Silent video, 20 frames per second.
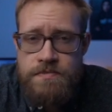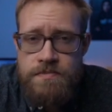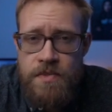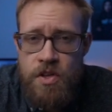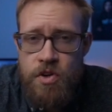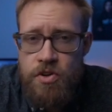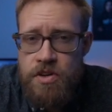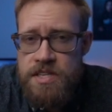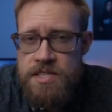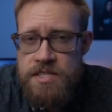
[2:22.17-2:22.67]

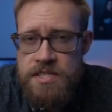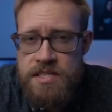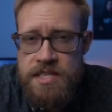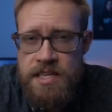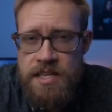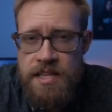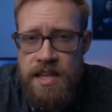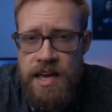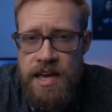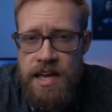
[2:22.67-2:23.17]
you can
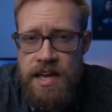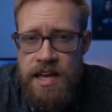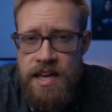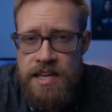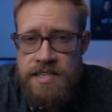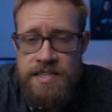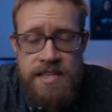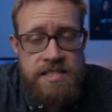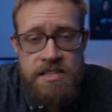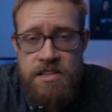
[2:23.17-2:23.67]
see that
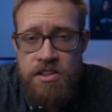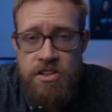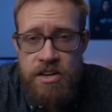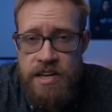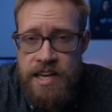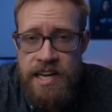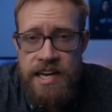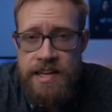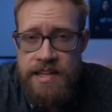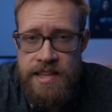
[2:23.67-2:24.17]
it doesn't
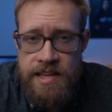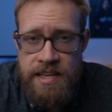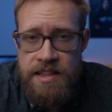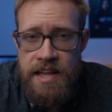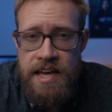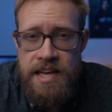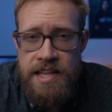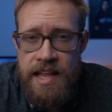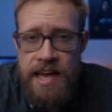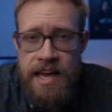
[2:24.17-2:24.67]
look anything
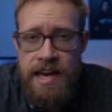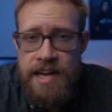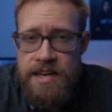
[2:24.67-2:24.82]
like that.